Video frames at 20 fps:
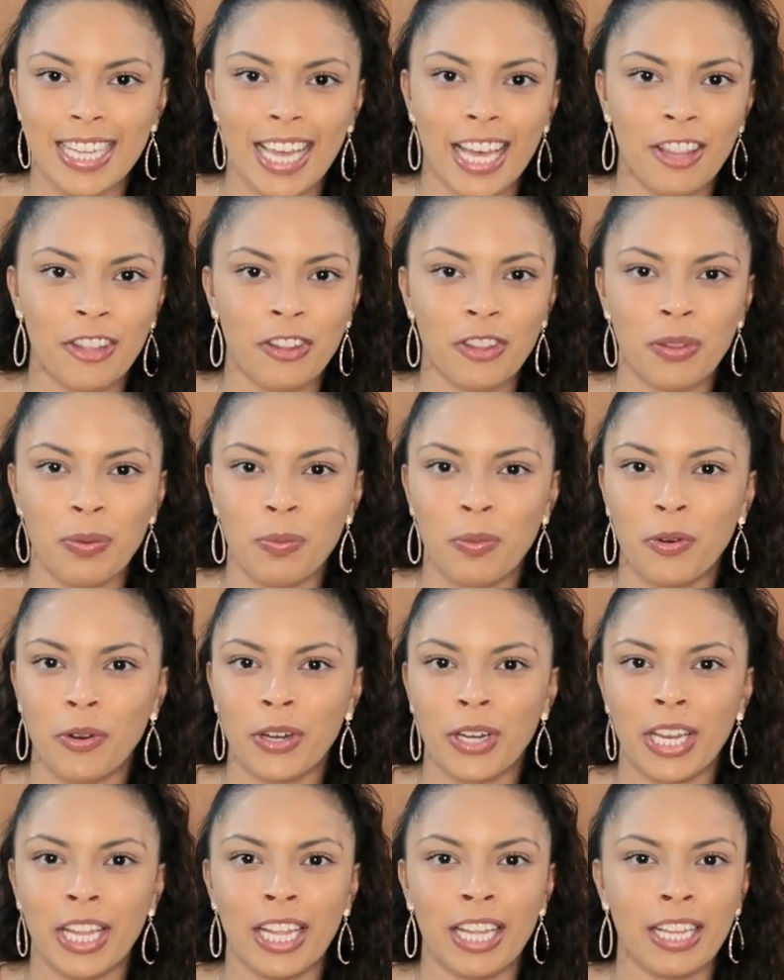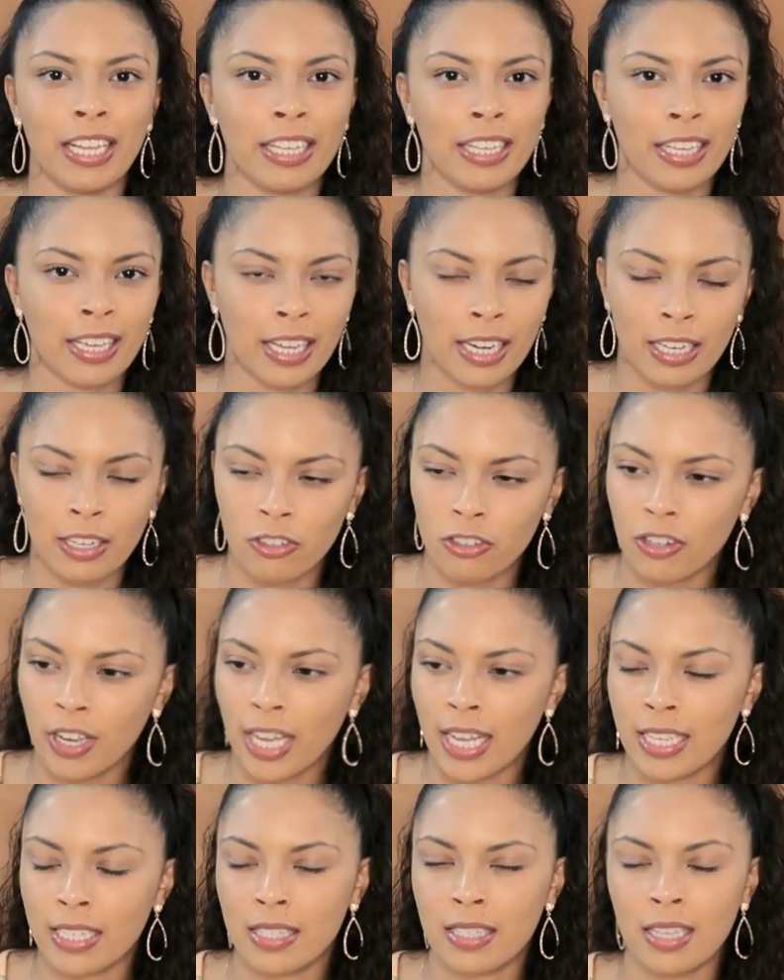together in the morning, getting
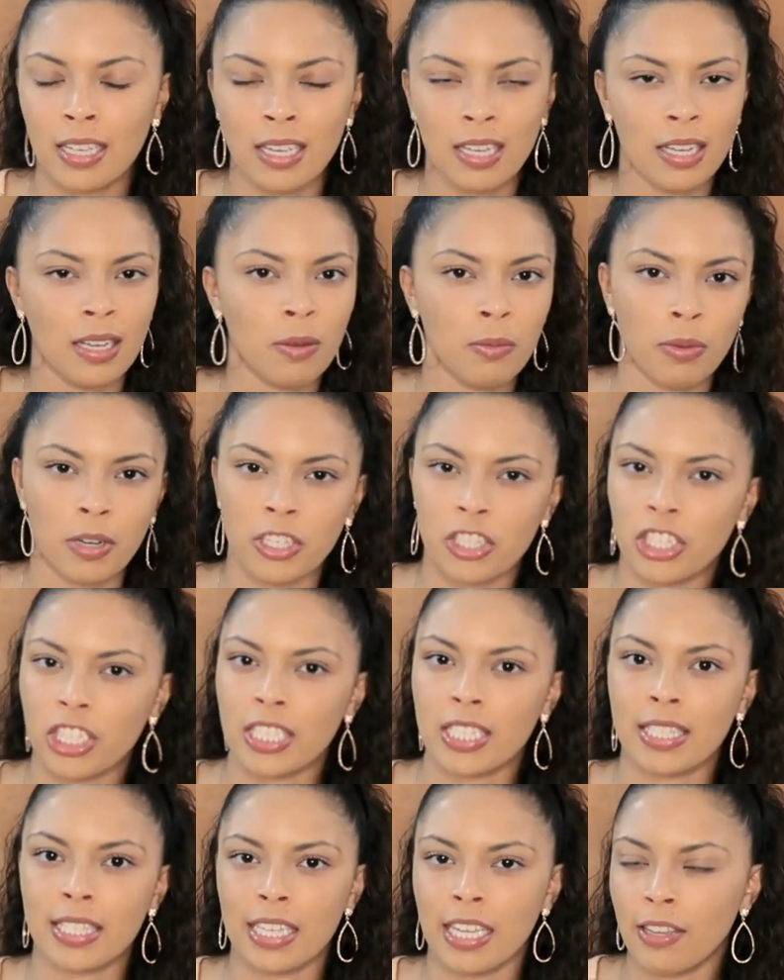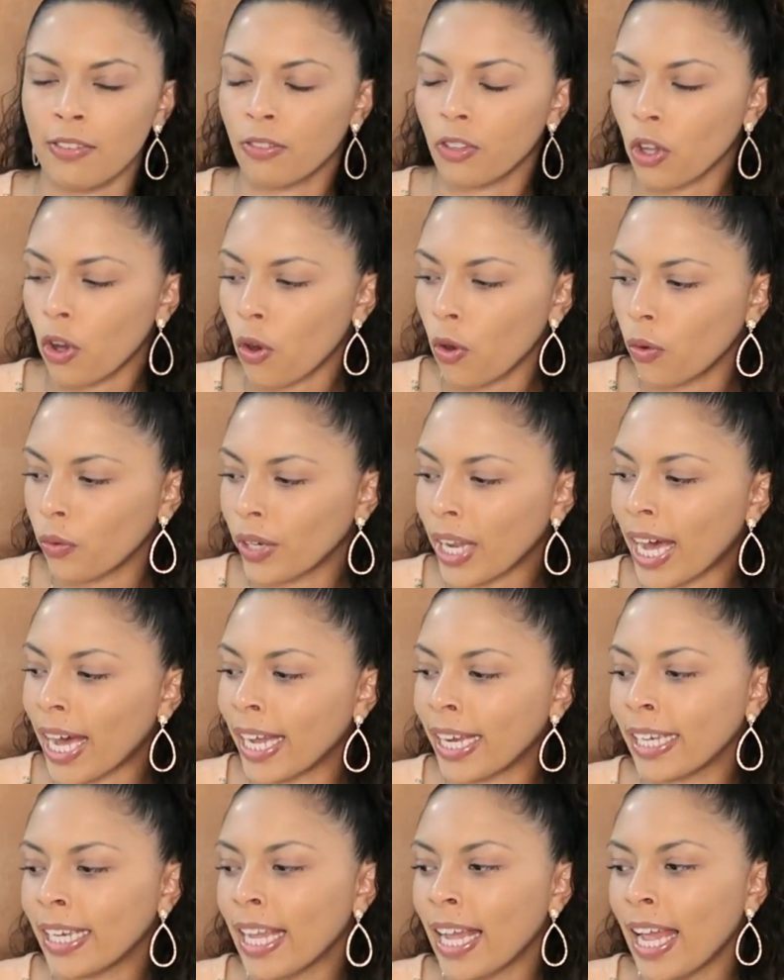dressed, brushing his teeth, the whole
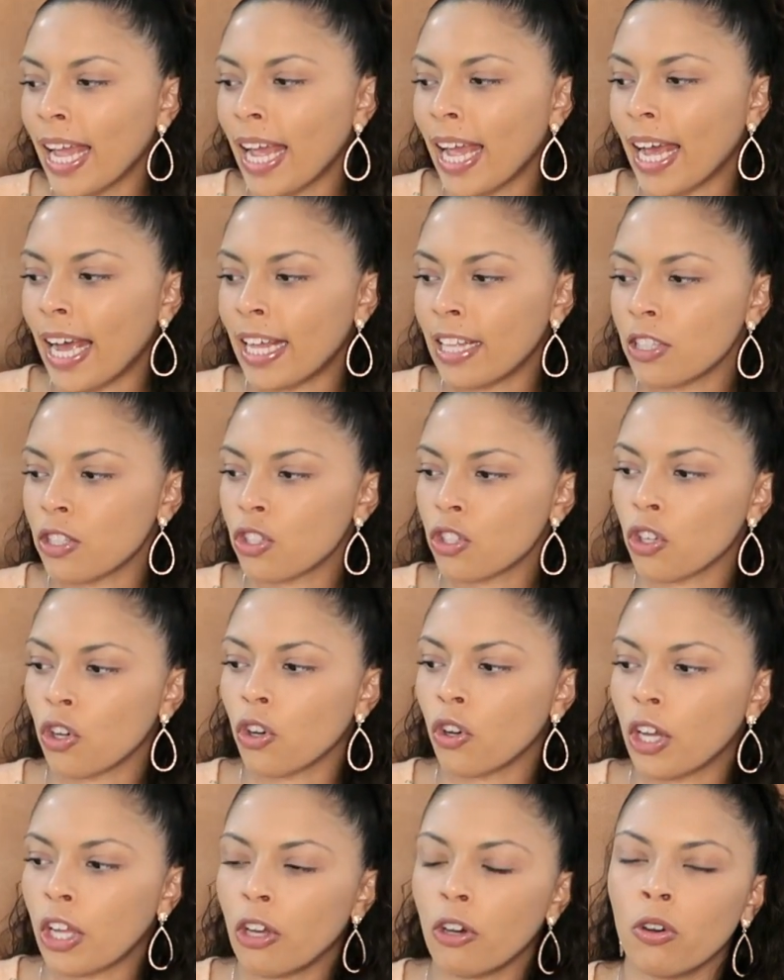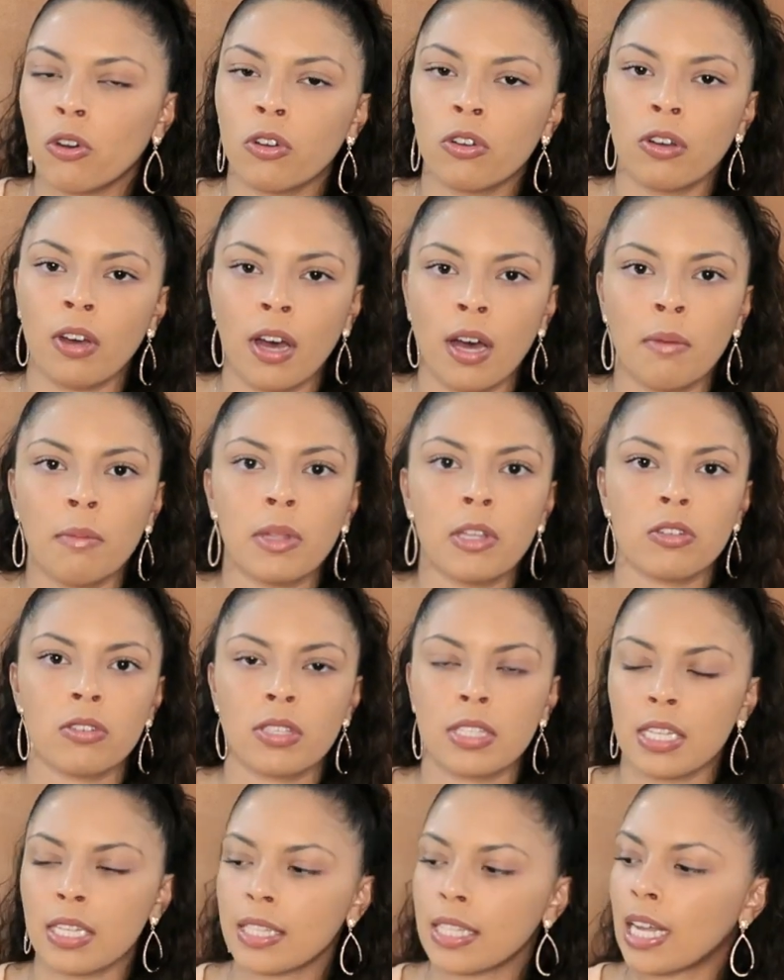nine. And so he'll come, he'll
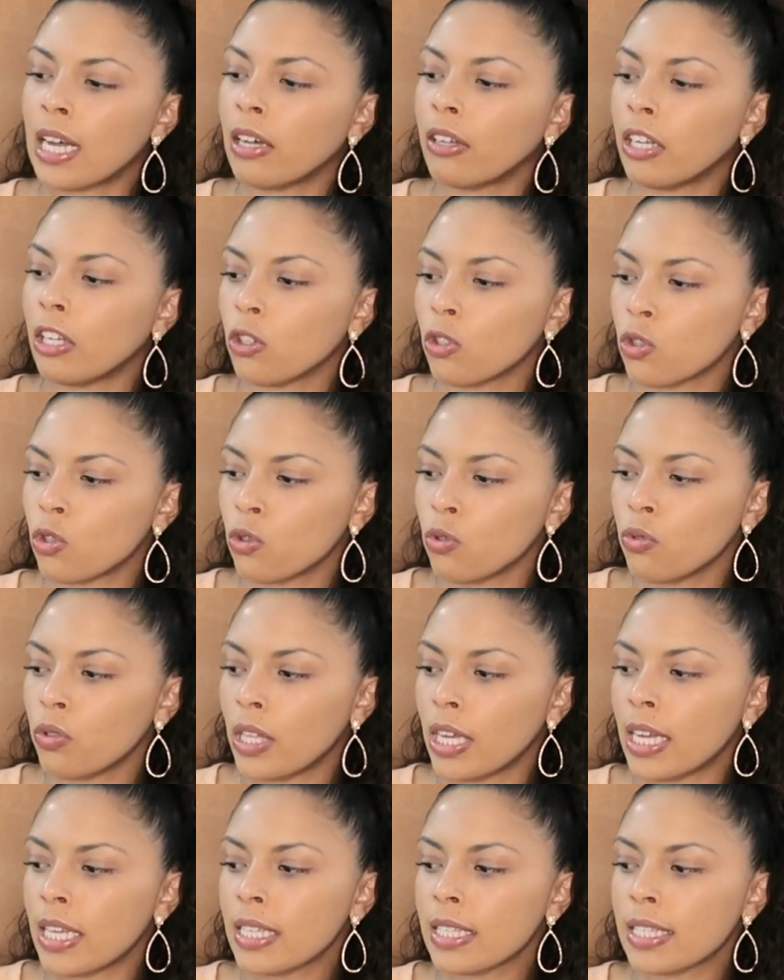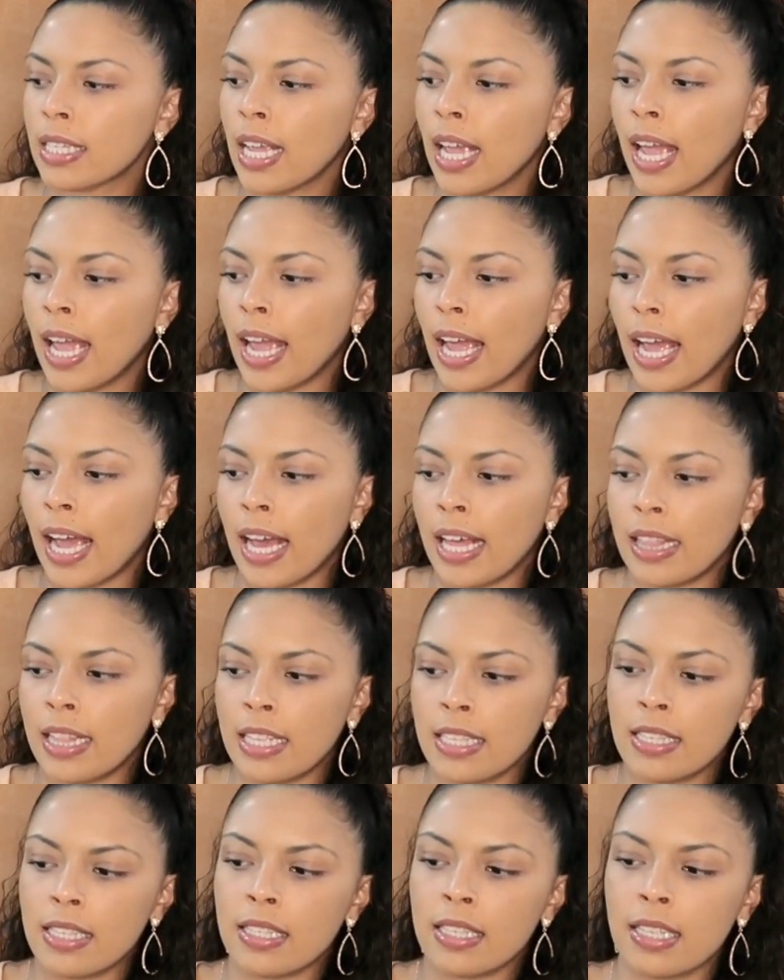sit down, he'll do this. And
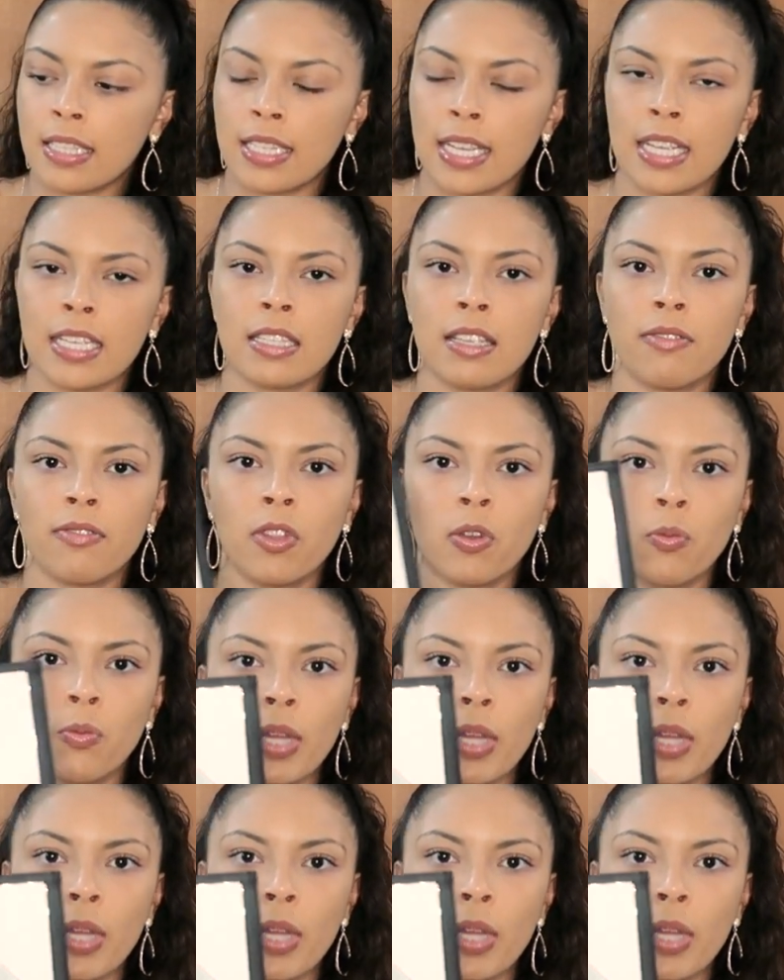this is a days of the